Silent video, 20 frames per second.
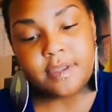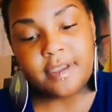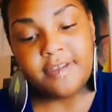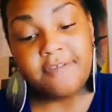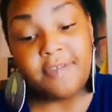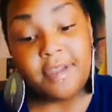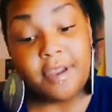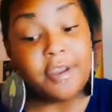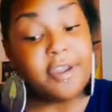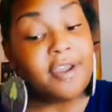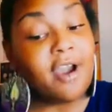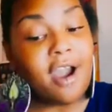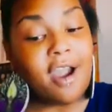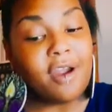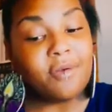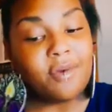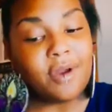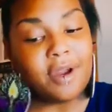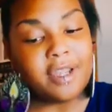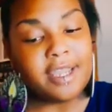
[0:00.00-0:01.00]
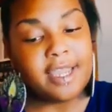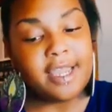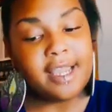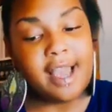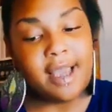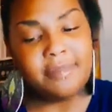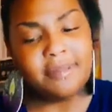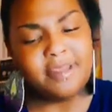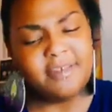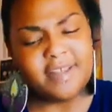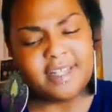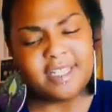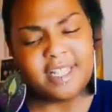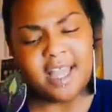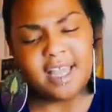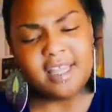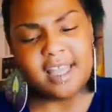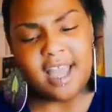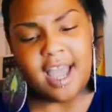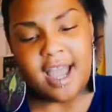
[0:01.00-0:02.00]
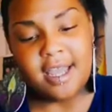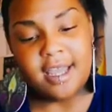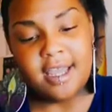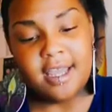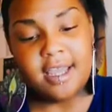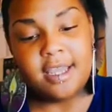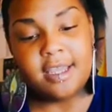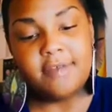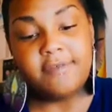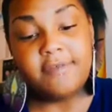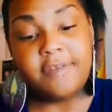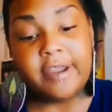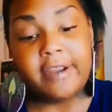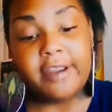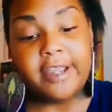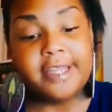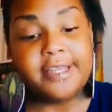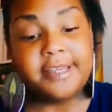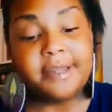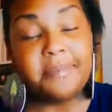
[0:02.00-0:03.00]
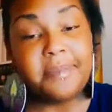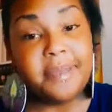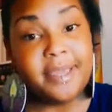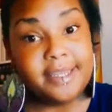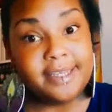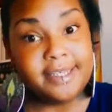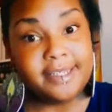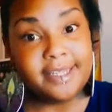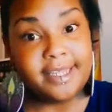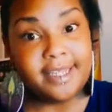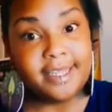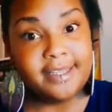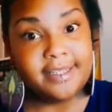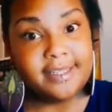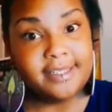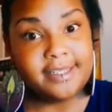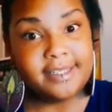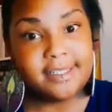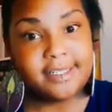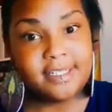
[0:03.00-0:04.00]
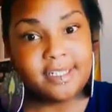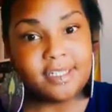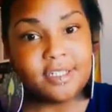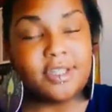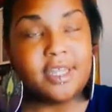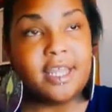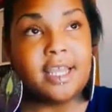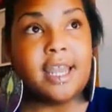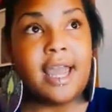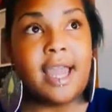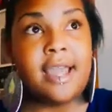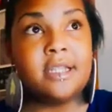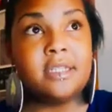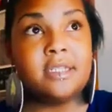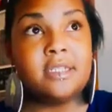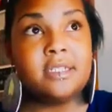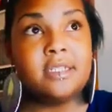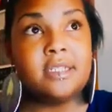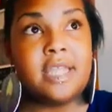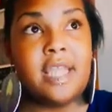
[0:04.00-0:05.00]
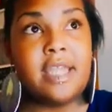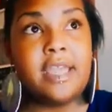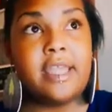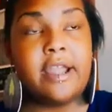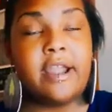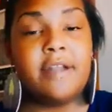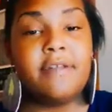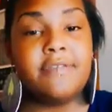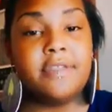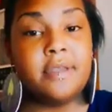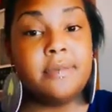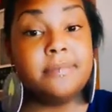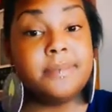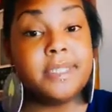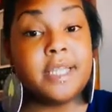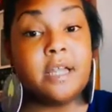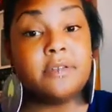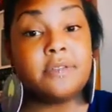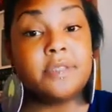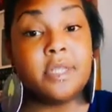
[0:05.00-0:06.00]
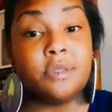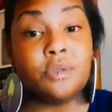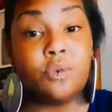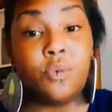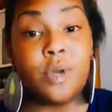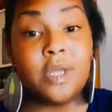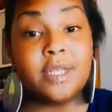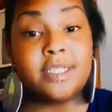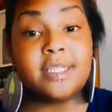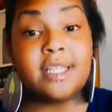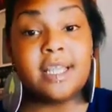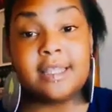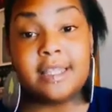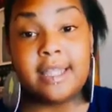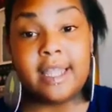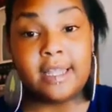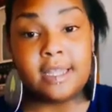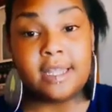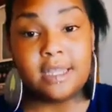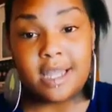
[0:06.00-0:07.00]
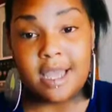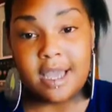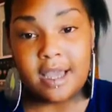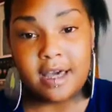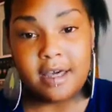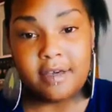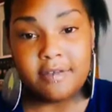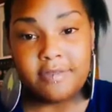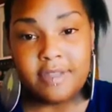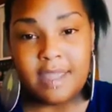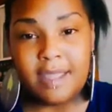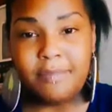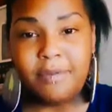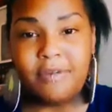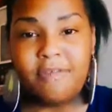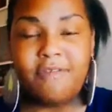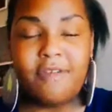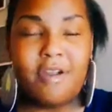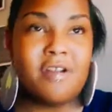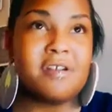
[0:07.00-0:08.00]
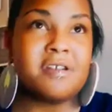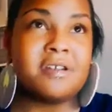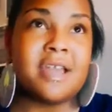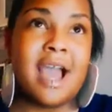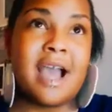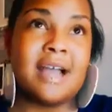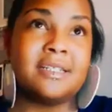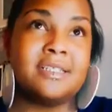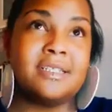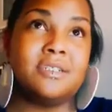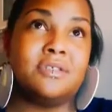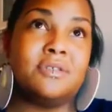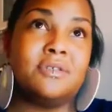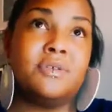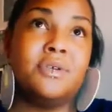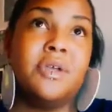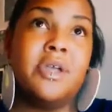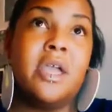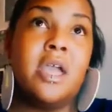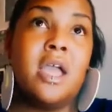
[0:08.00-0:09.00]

very hardworking. I believe I said that. Very independent. So they like to take care of themselves and the ones that they love. They prefer not to